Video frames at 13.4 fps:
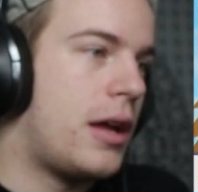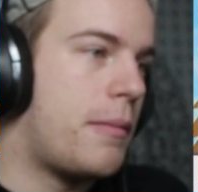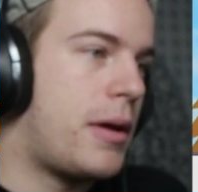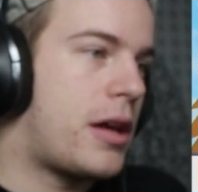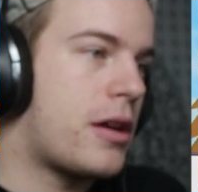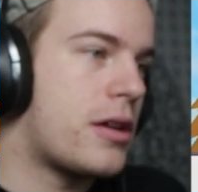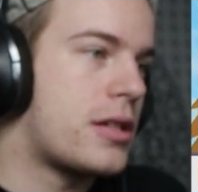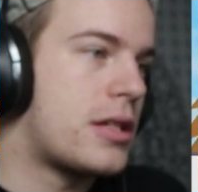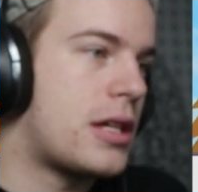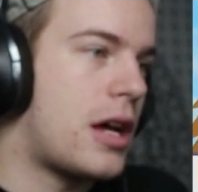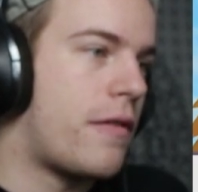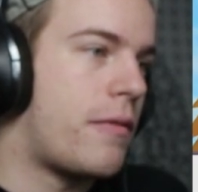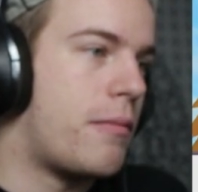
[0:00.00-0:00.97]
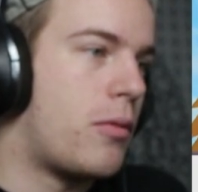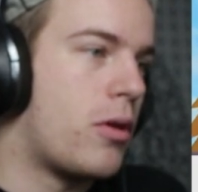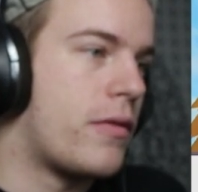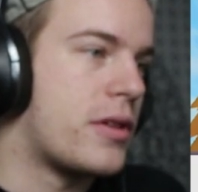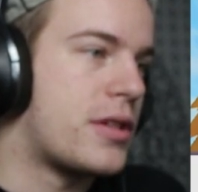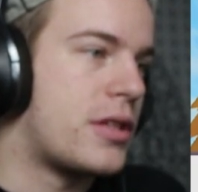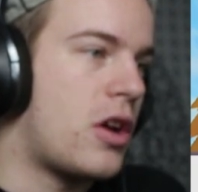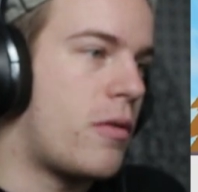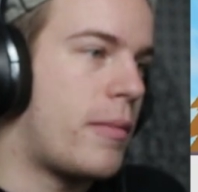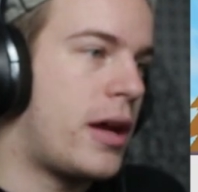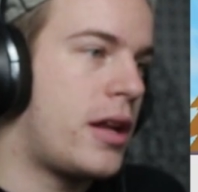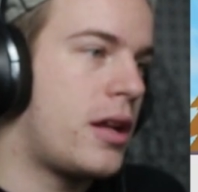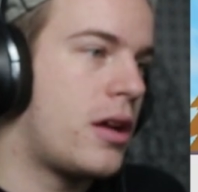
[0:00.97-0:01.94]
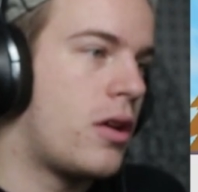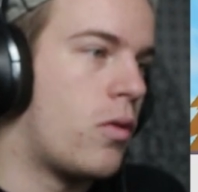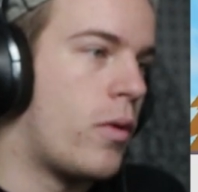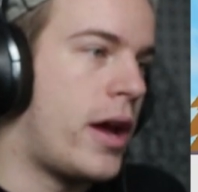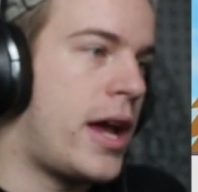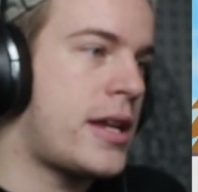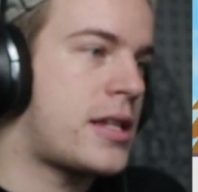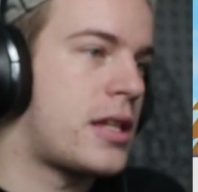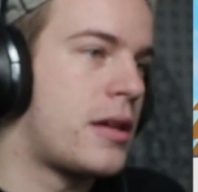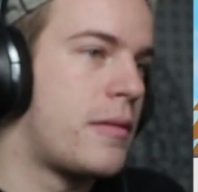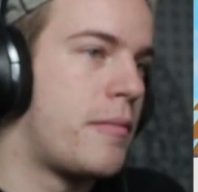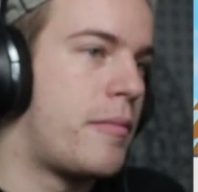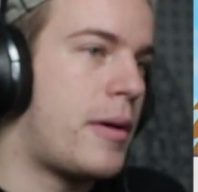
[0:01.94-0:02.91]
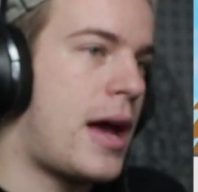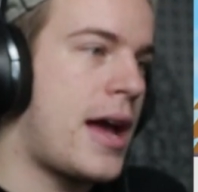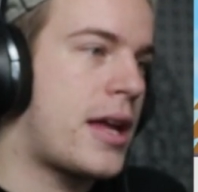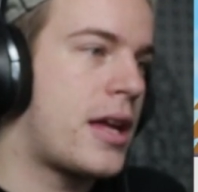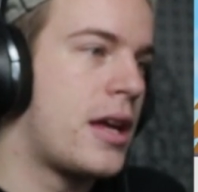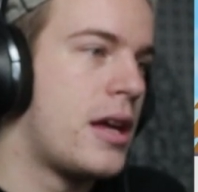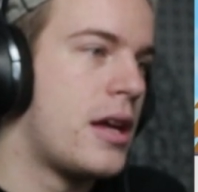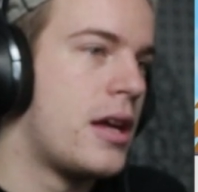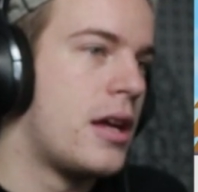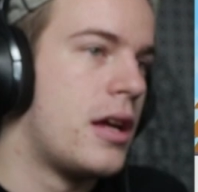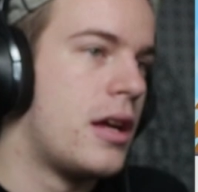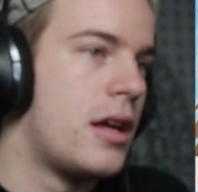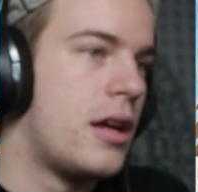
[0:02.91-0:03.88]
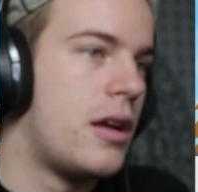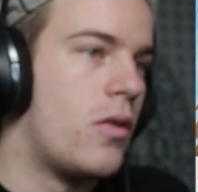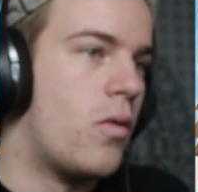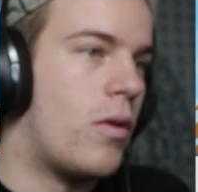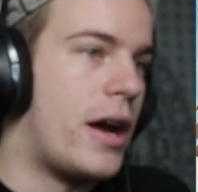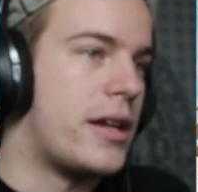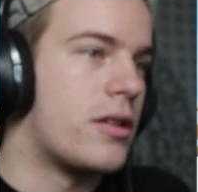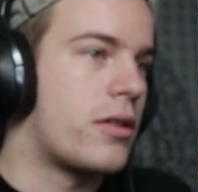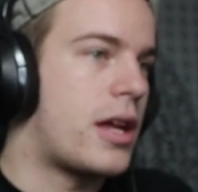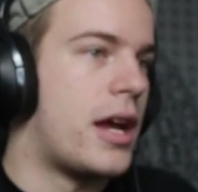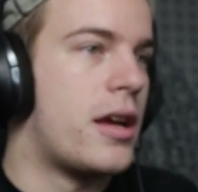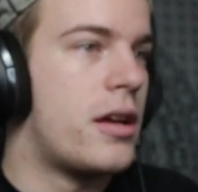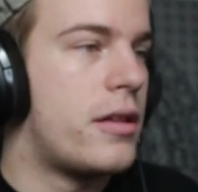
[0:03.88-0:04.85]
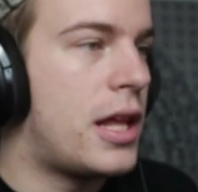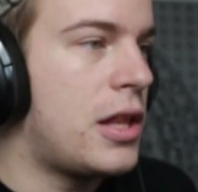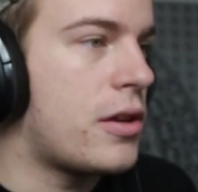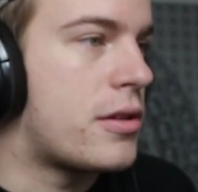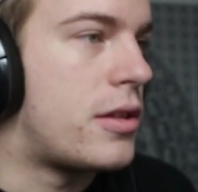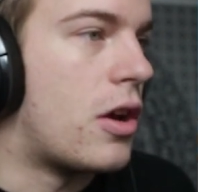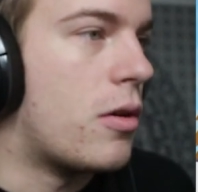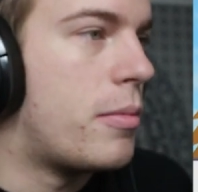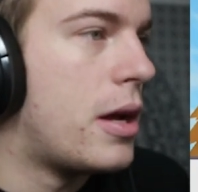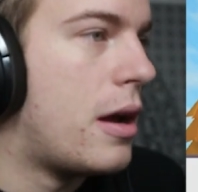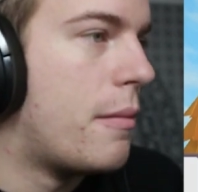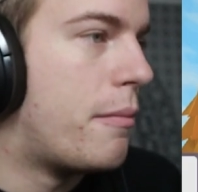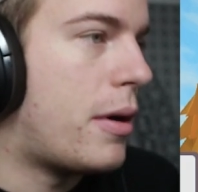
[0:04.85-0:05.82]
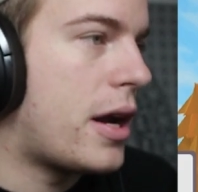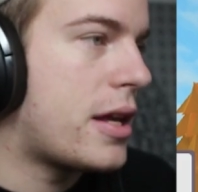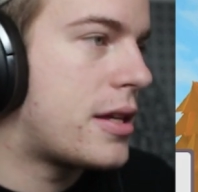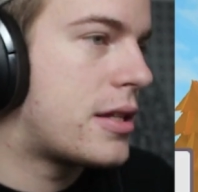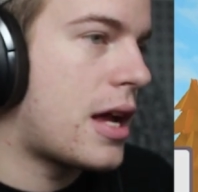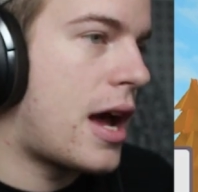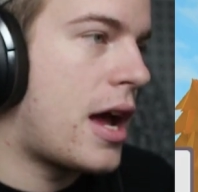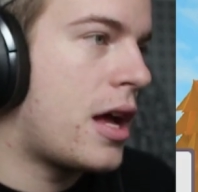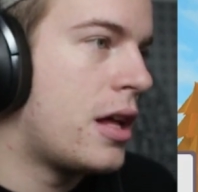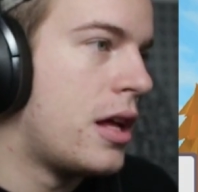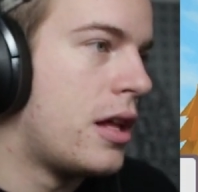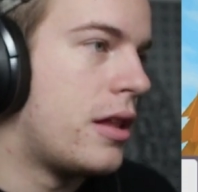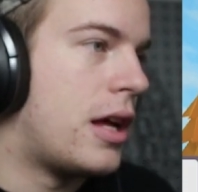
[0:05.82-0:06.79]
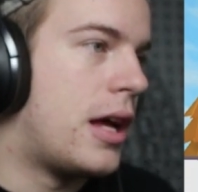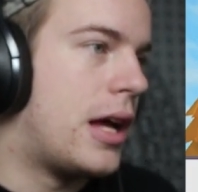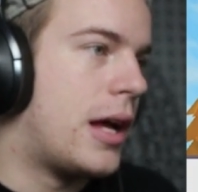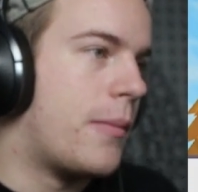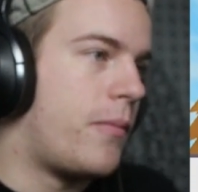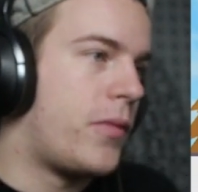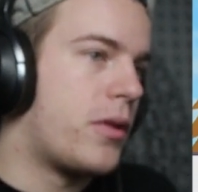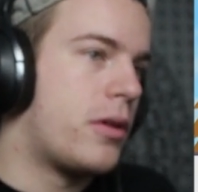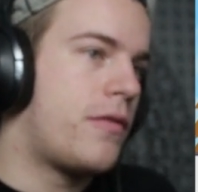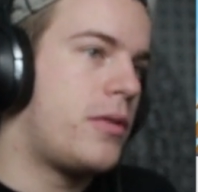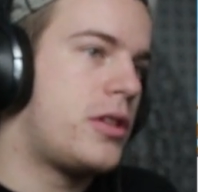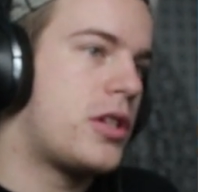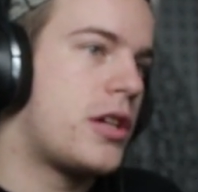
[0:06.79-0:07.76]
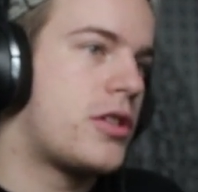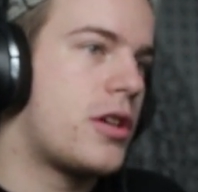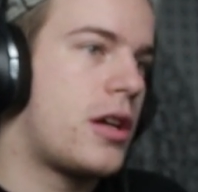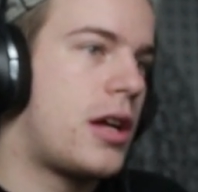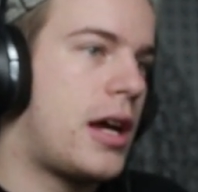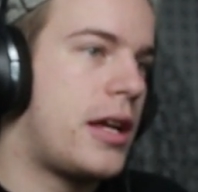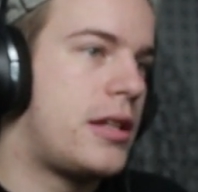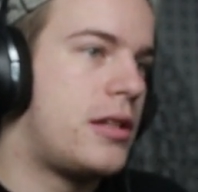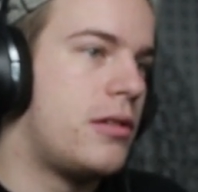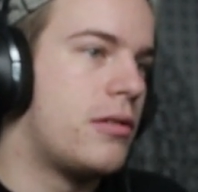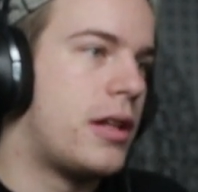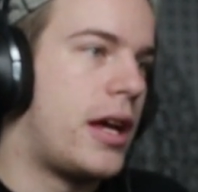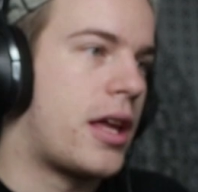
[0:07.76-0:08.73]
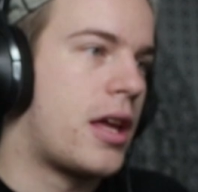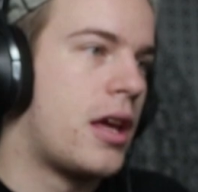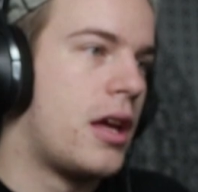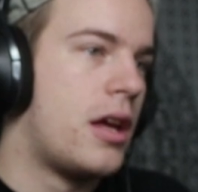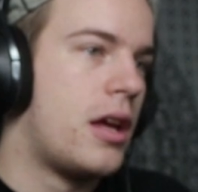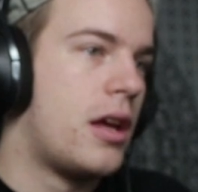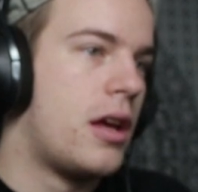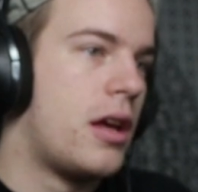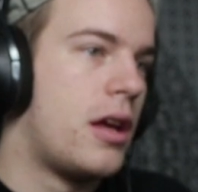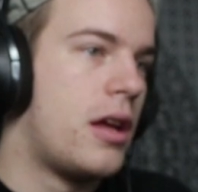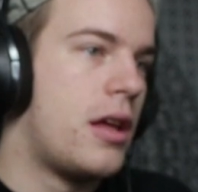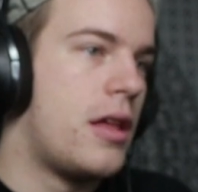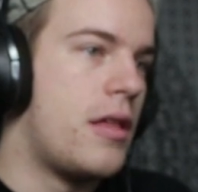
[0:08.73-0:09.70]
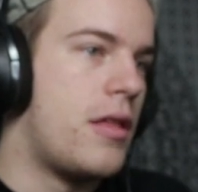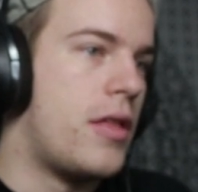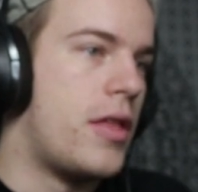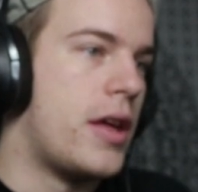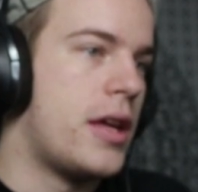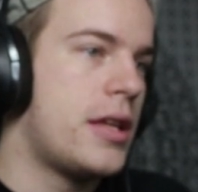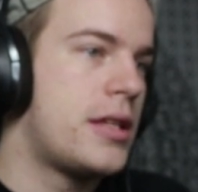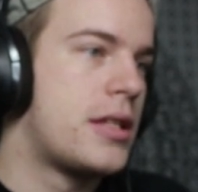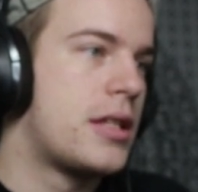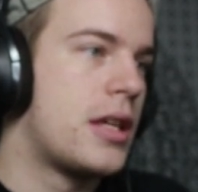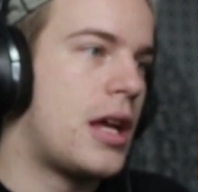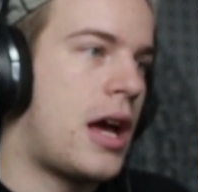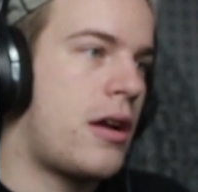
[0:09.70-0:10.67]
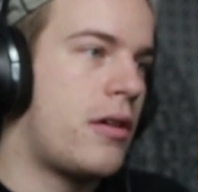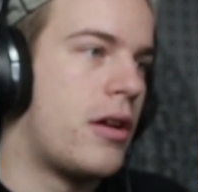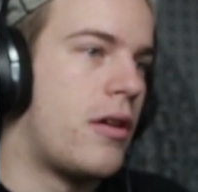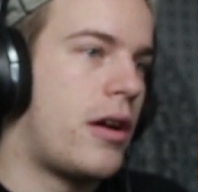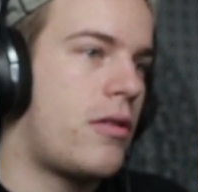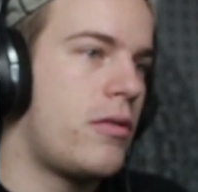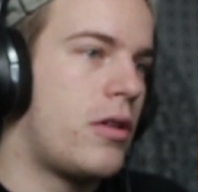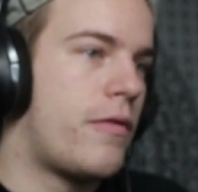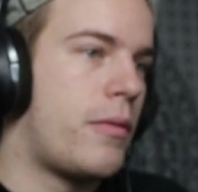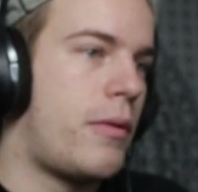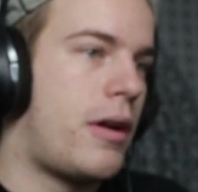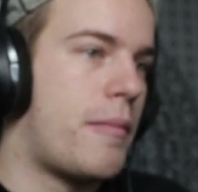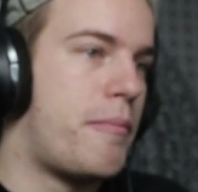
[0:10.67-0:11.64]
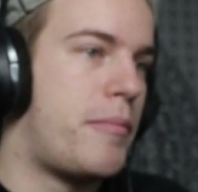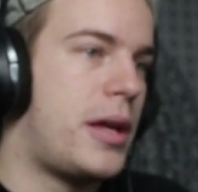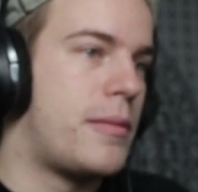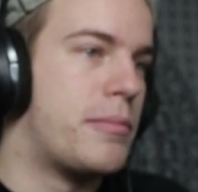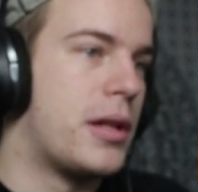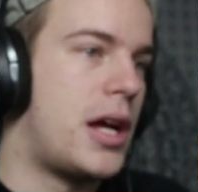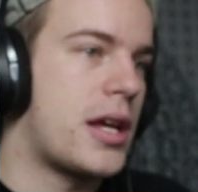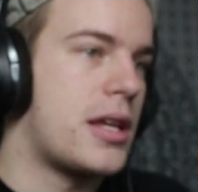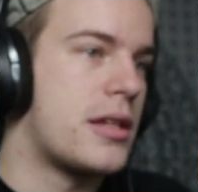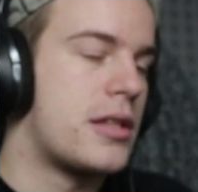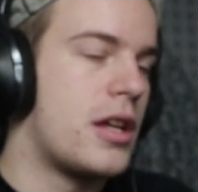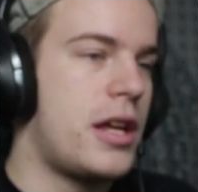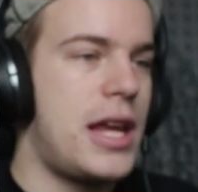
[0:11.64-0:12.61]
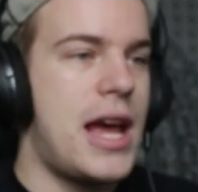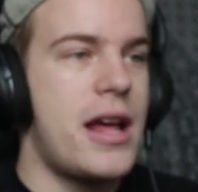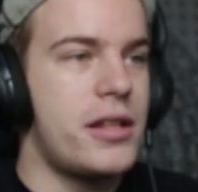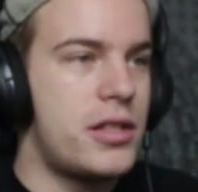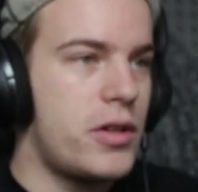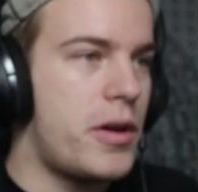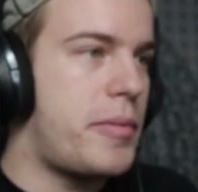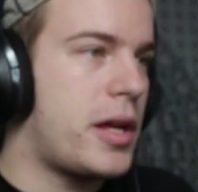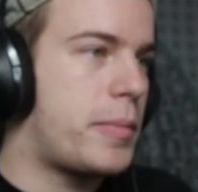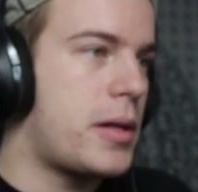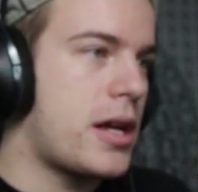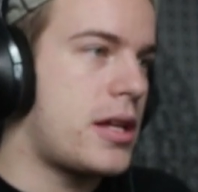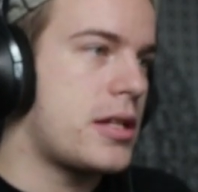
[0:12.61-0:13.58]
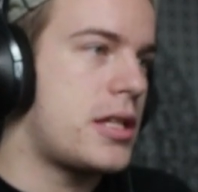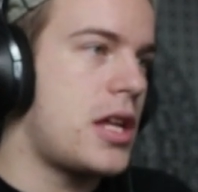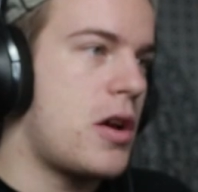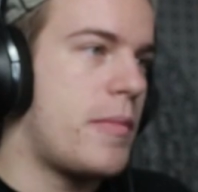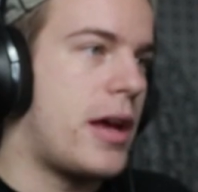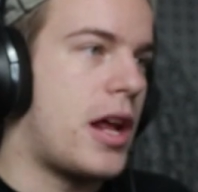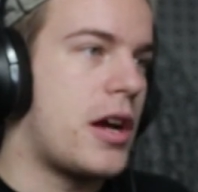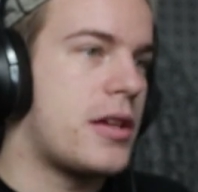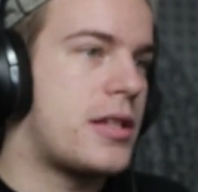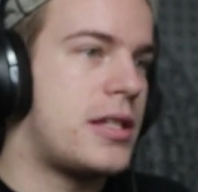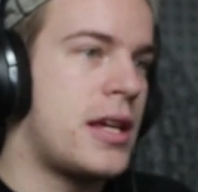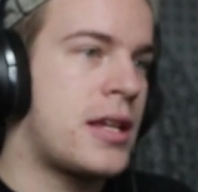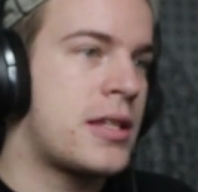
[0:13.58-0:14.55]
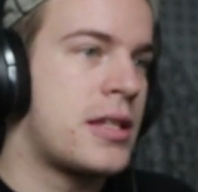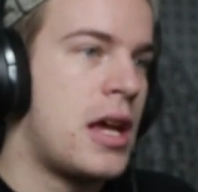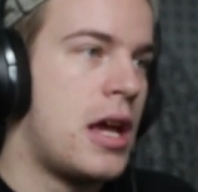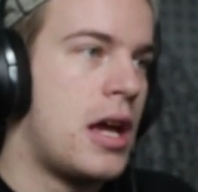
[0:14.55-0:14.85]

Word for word: Make ourselves more of a snowman. Wait, back. White. Okay, that looks dope. Body style. Um, what if we change our guy to like this? I don't know. I don't know if we want a big blocky snow. Yeah, let's do a big blocky snowman. R6.